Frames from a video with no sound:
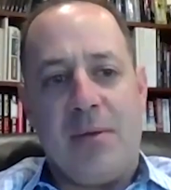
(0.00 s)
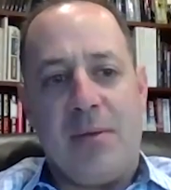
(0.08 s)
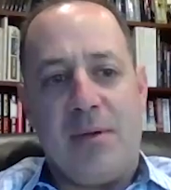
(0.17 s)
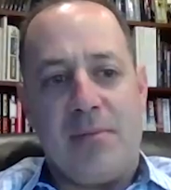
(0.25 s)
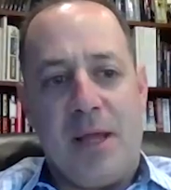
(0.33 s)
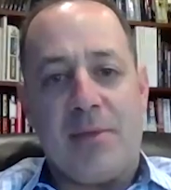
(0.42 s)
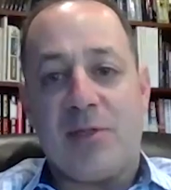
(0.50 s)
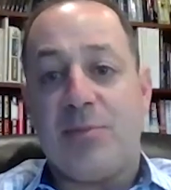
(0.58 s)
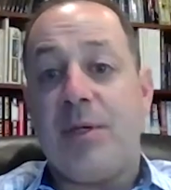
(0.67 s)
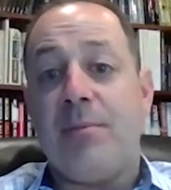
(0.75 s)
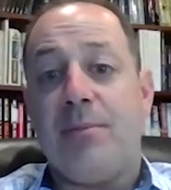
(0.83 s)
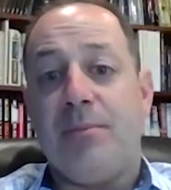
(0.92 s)
a
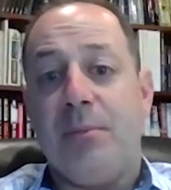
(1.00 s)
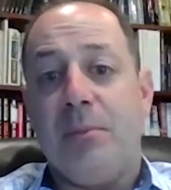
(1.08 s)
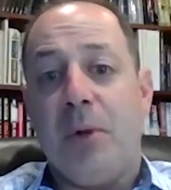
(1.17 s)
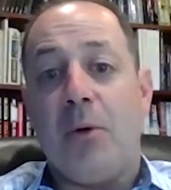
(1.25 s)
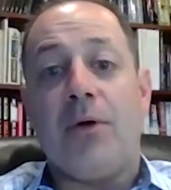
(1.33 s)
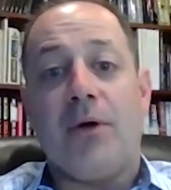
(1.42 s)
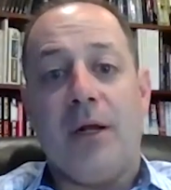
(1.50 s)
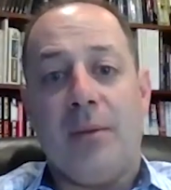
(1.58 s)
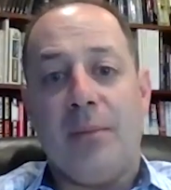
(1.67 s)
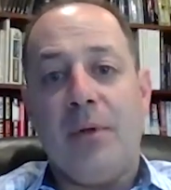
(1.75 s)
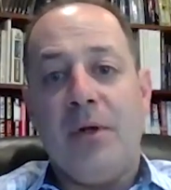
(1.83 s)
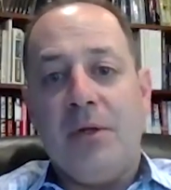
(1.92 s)
MSP owner and
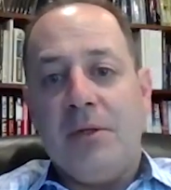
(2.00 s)
I'm